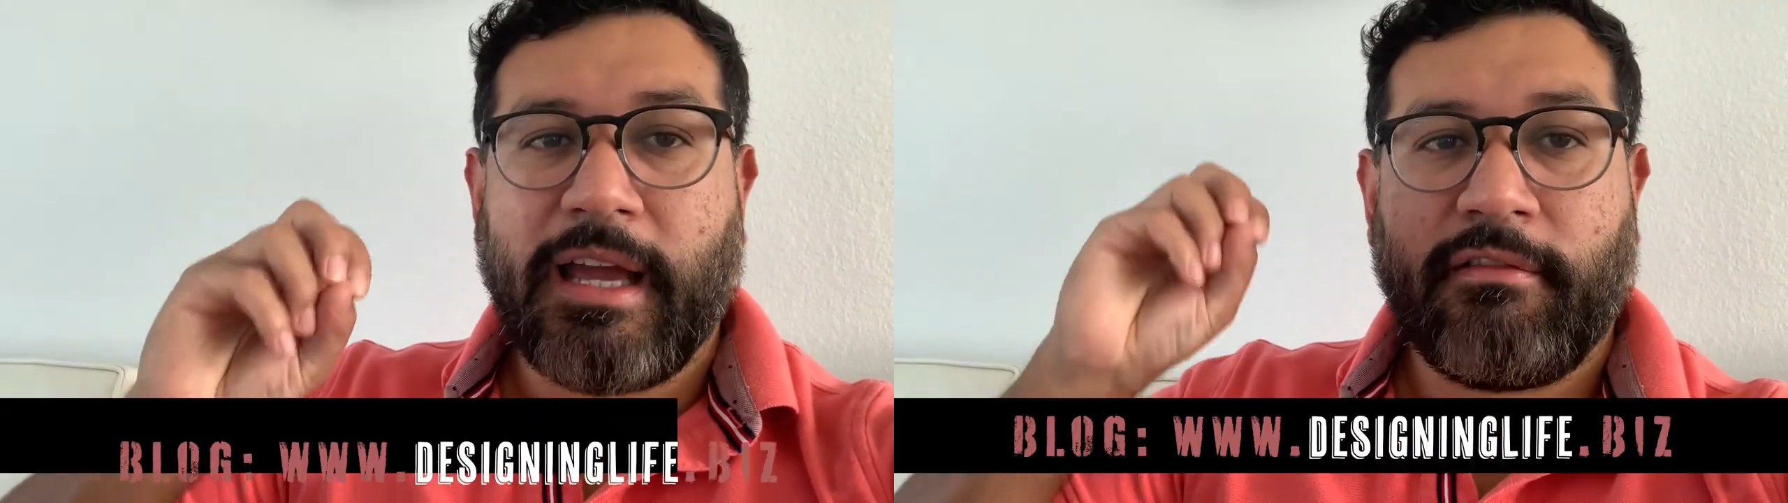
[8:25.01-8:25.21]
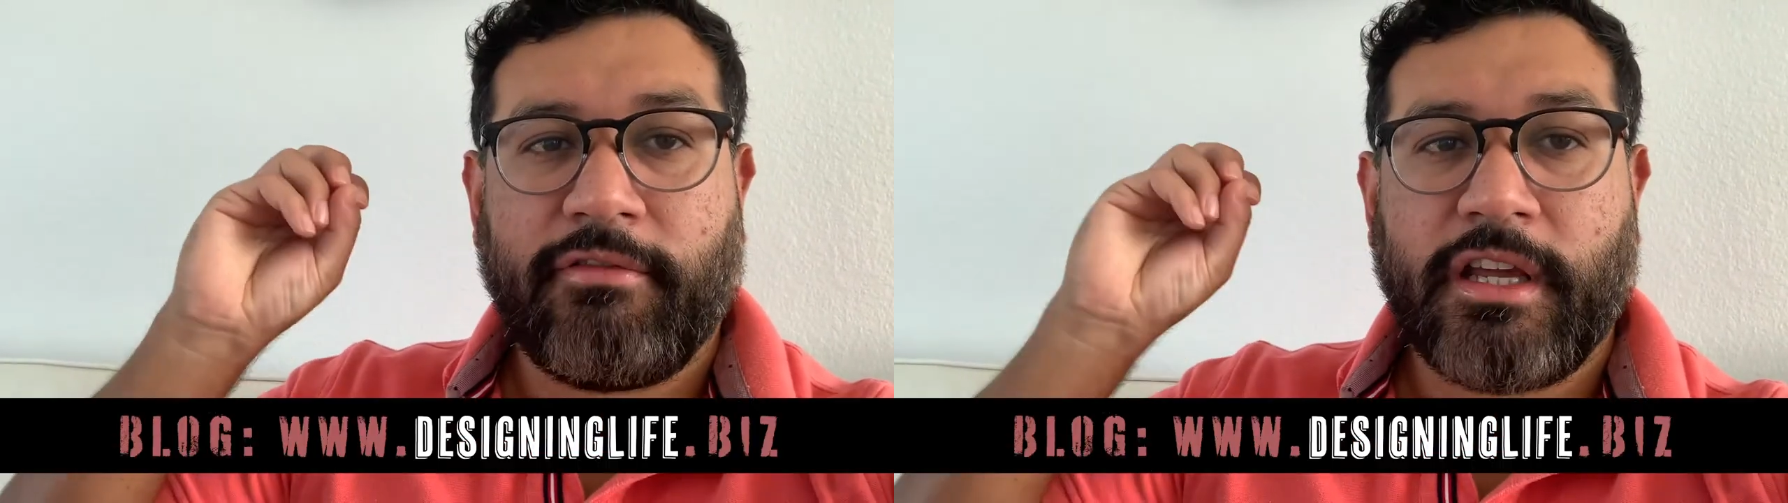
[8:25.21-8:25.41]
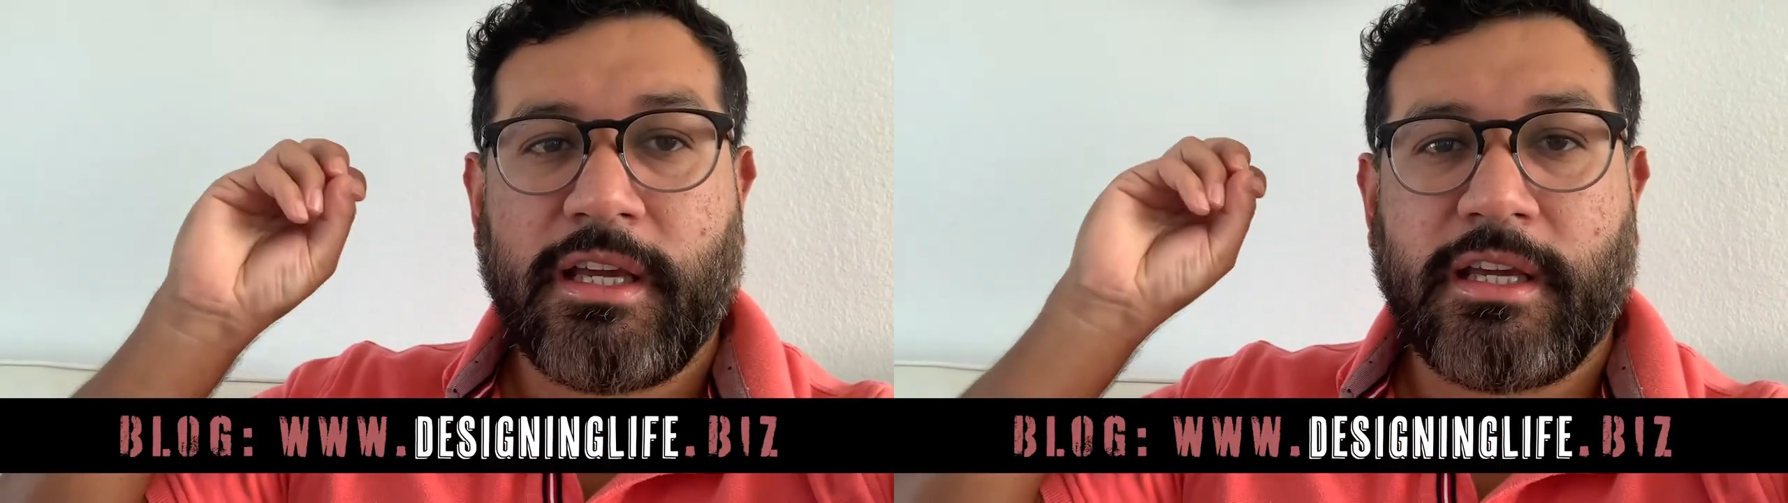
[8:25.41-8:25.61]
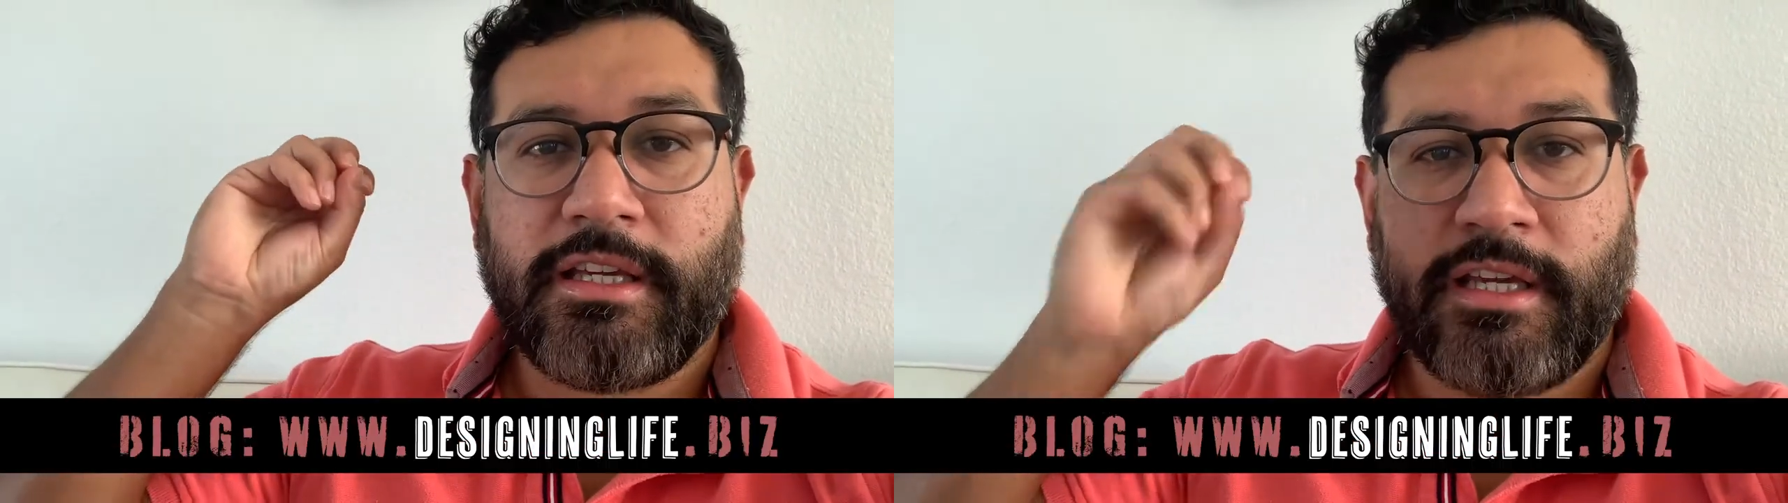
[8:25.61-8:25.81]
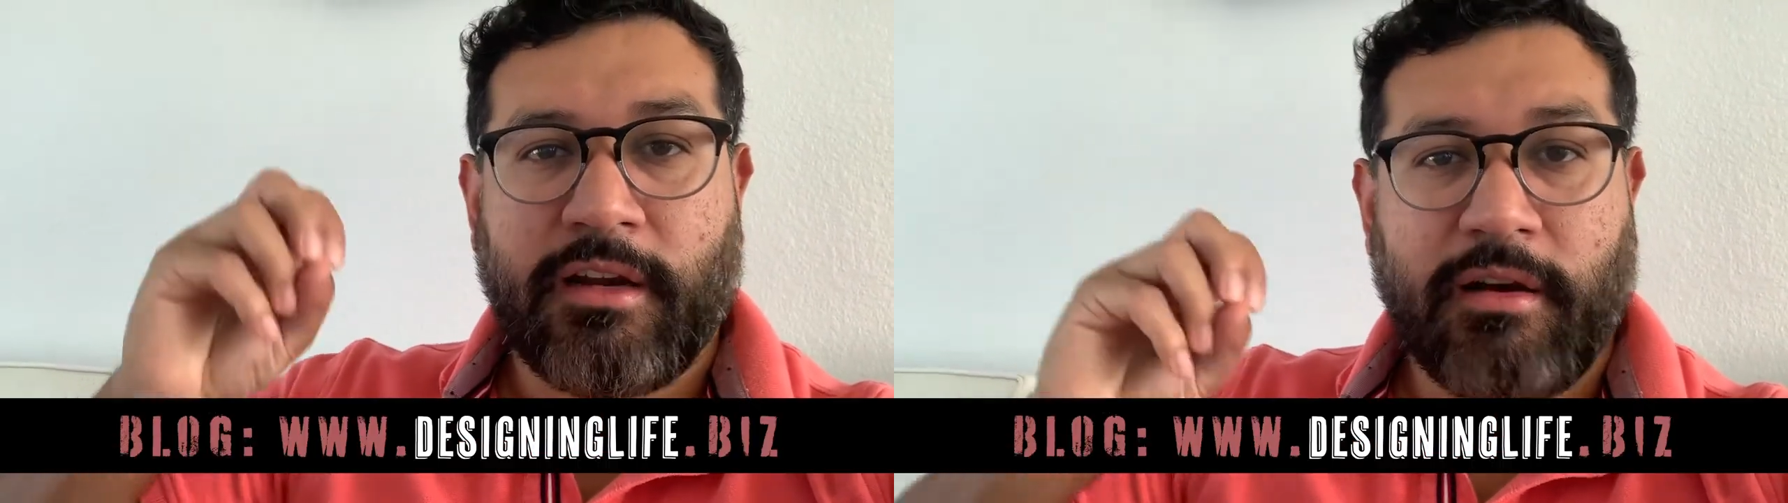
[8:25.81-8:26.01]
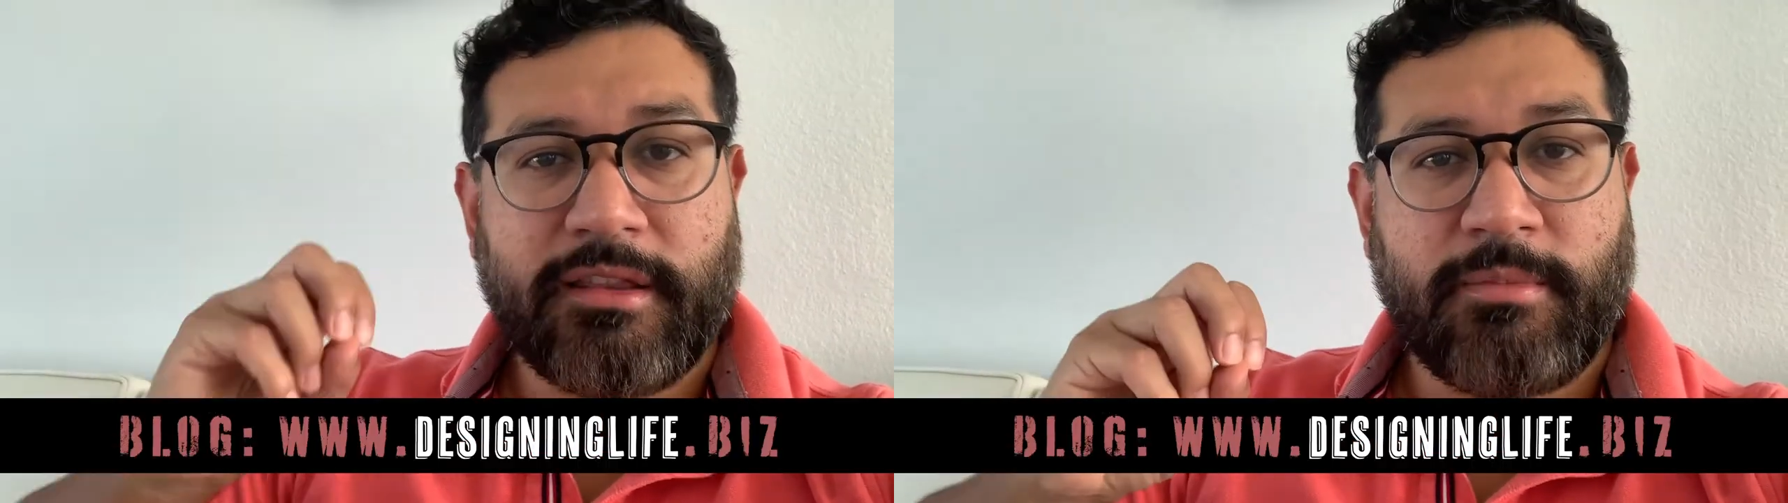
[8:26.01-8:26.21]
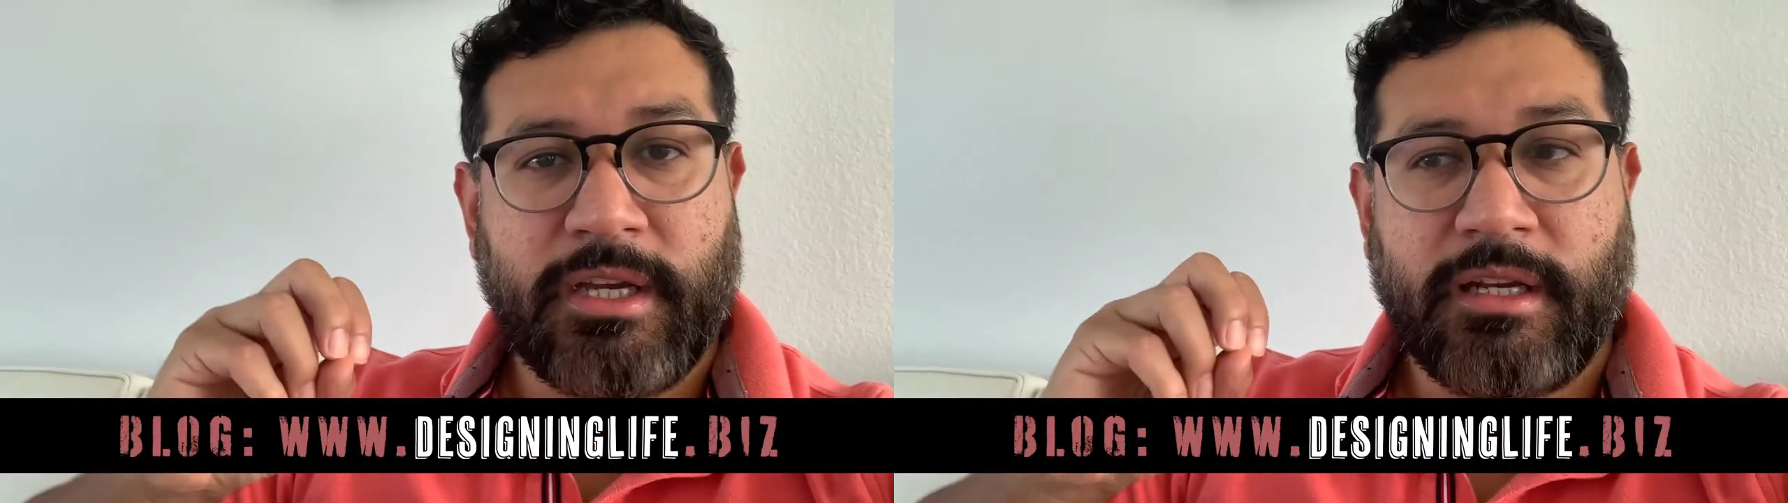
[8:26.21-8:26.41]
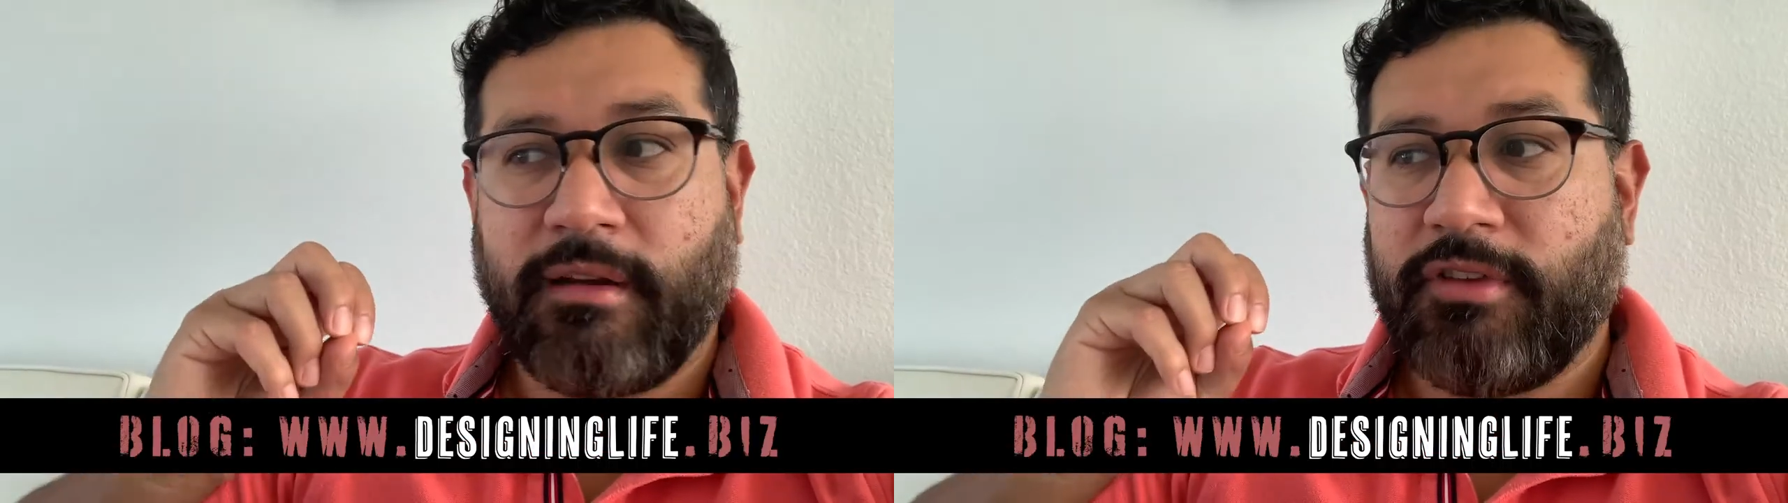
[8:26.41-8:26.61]
every year at the
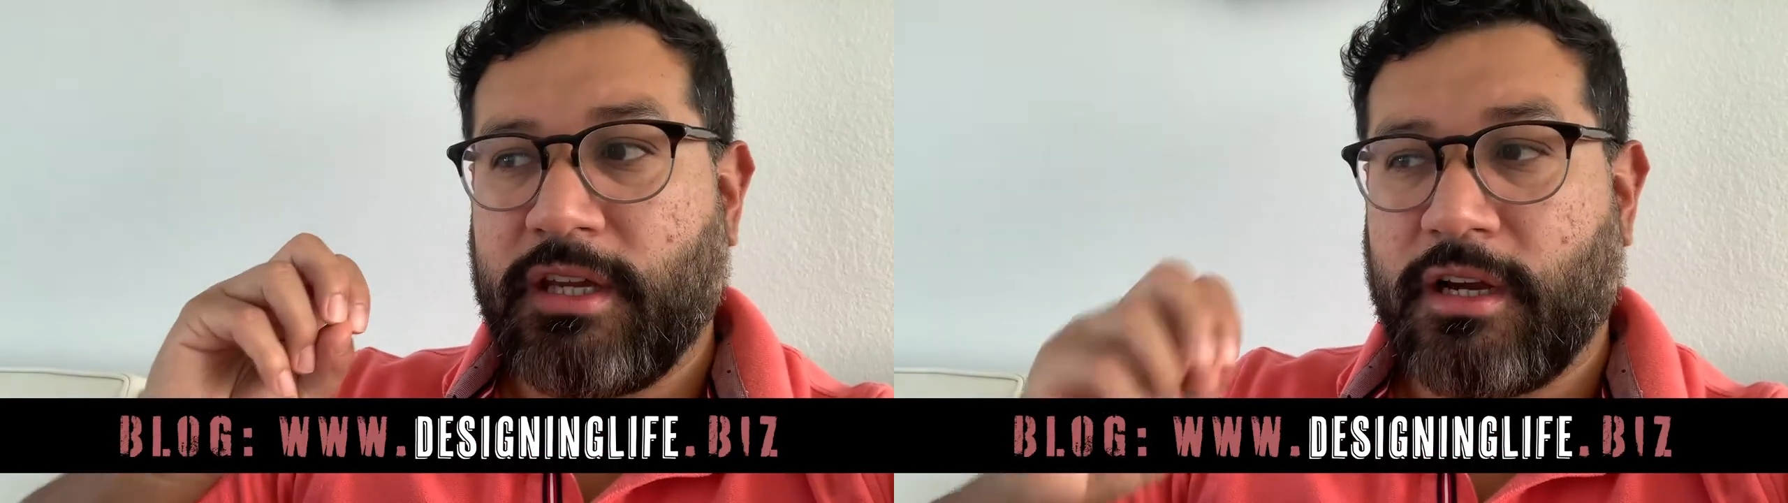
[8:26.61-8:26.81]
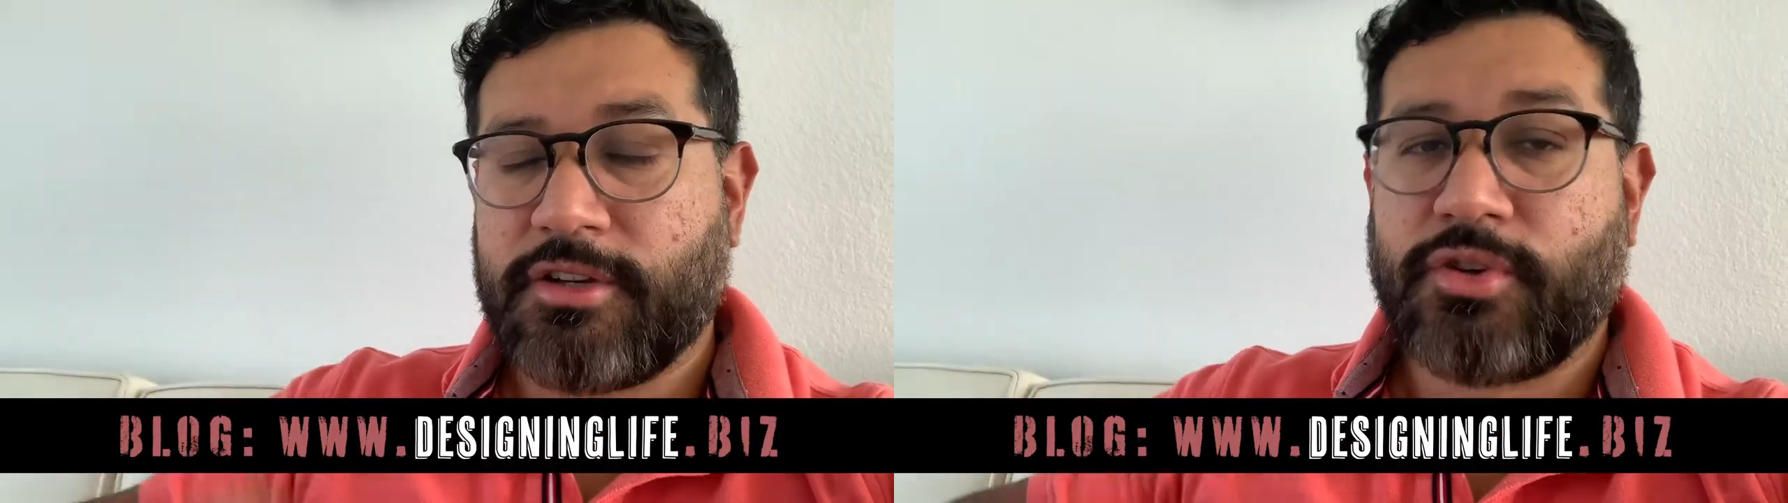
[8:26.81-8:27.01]
beginning of the year,